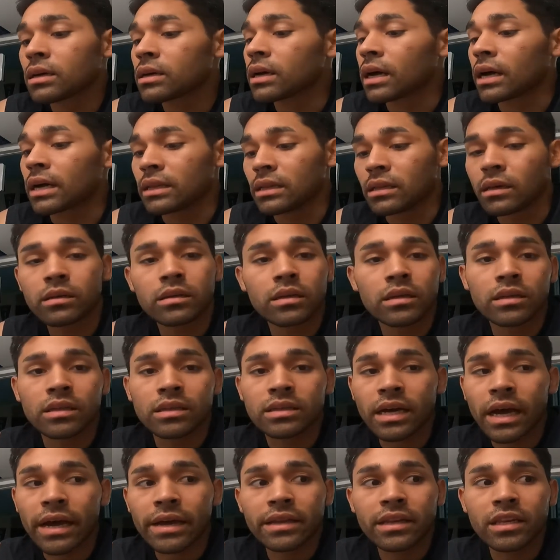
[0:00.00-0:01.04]
I looked at the
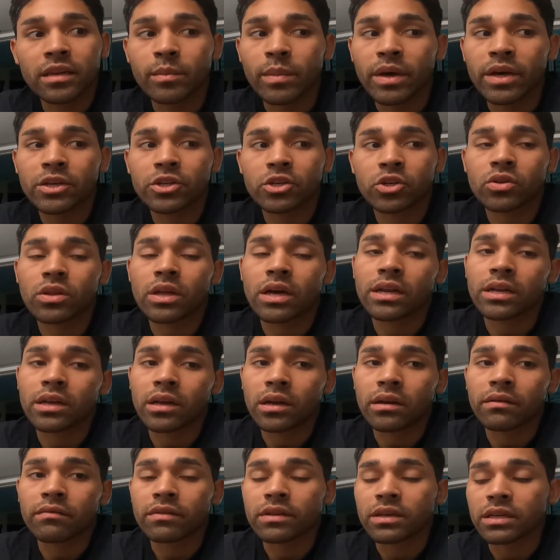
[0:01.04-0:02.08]
Titan to make sure that
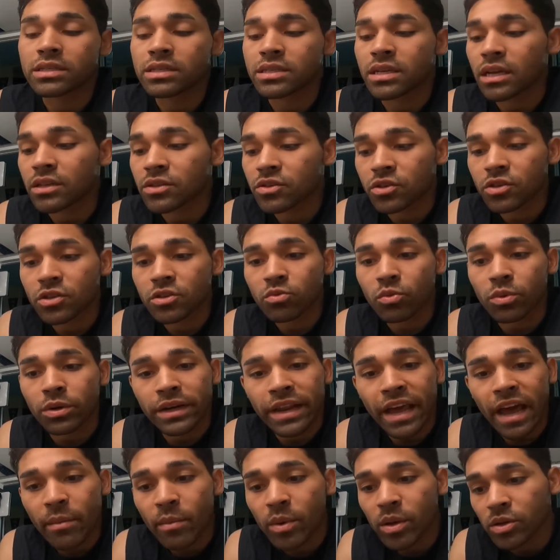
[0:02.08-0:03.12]
none of the sensors were
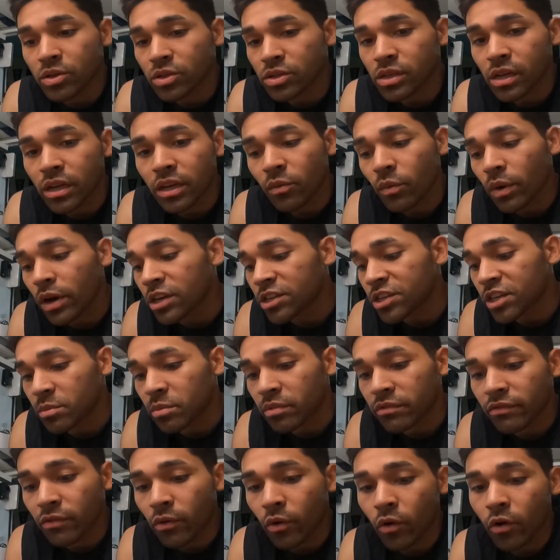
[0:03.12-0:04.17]
damaged in any way, shape,
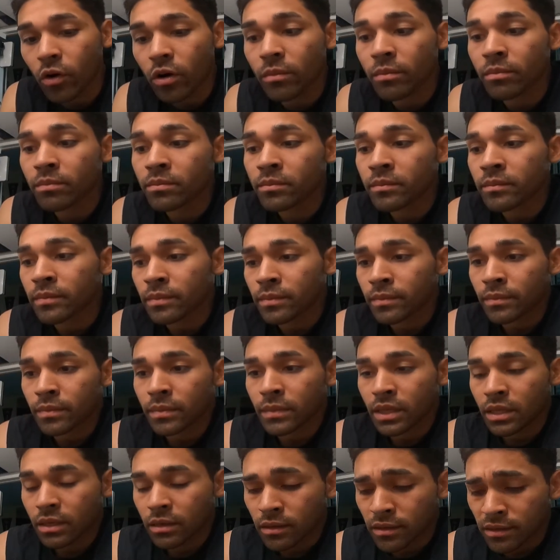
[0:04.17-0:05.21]
or form.
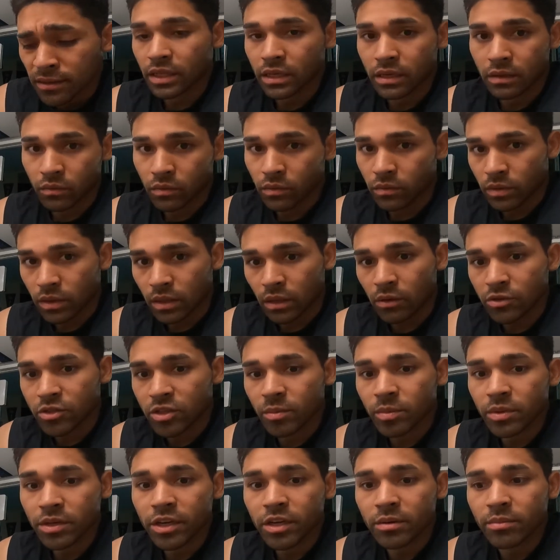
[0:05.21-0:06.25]
Close
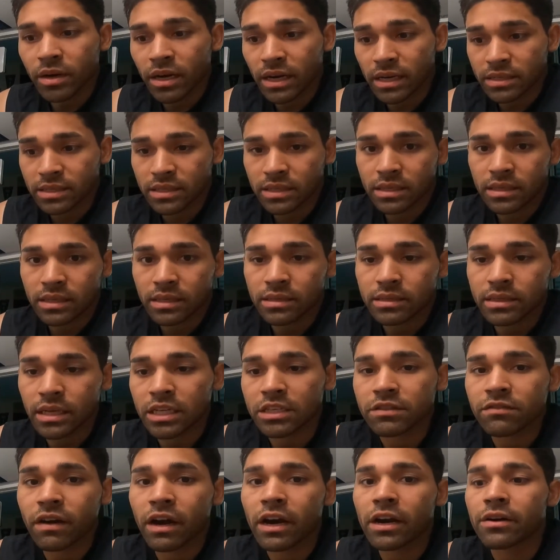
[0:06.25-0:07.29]
up the gearbox,
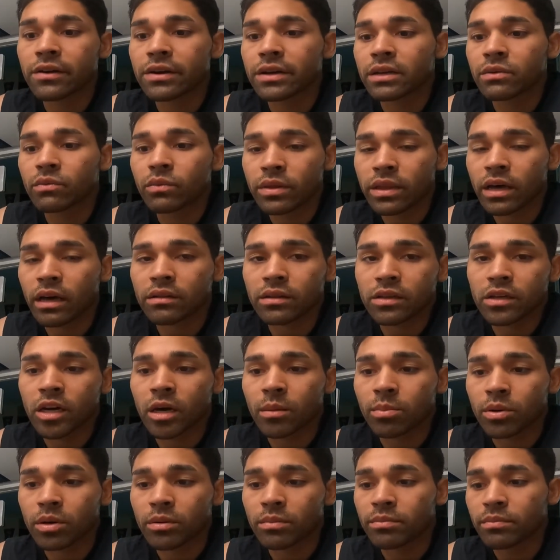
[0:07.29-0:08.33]
test fire it without the
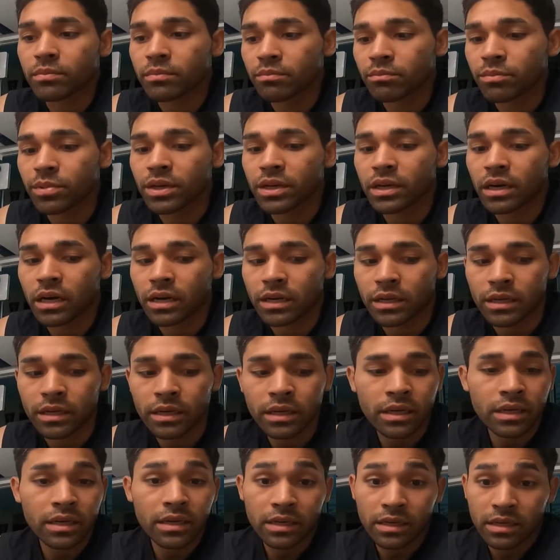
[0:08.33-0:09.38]
upper being on it.
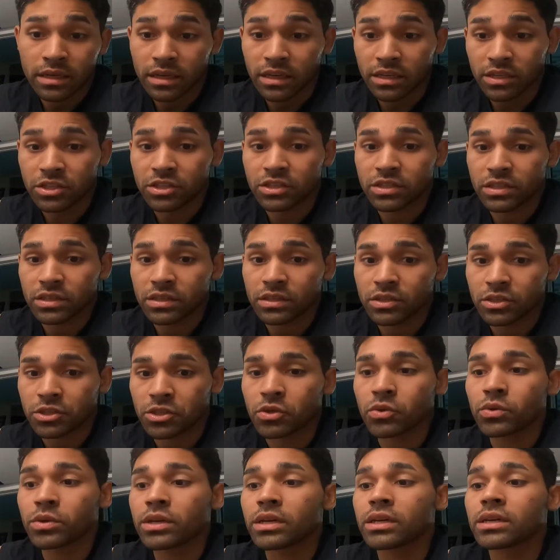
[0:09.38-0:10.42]
It's
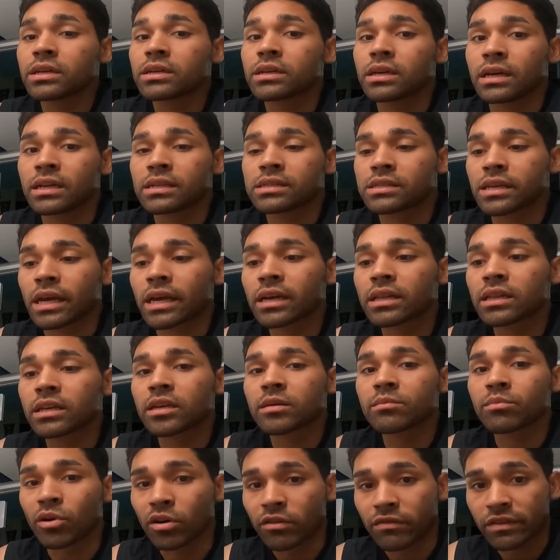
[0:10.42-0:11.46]
shooting and
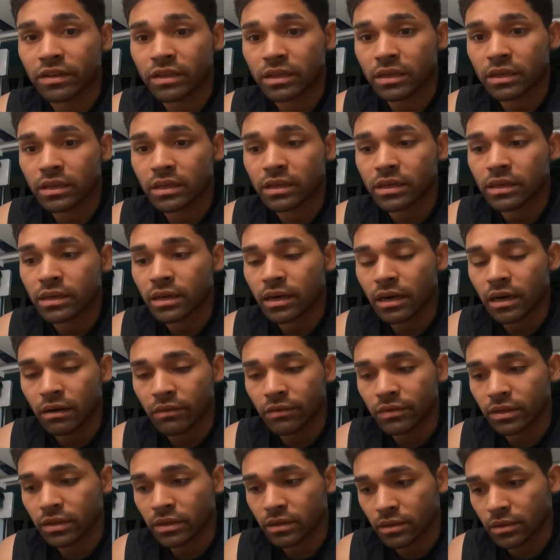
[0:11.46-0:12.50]
cycling perfectly.
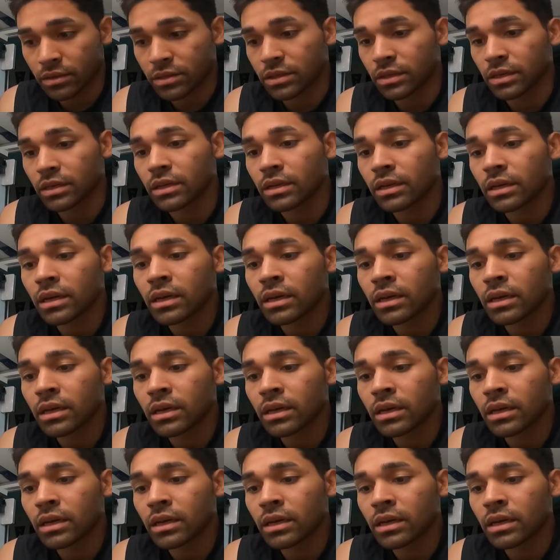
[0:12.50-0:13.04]
Everything looks good.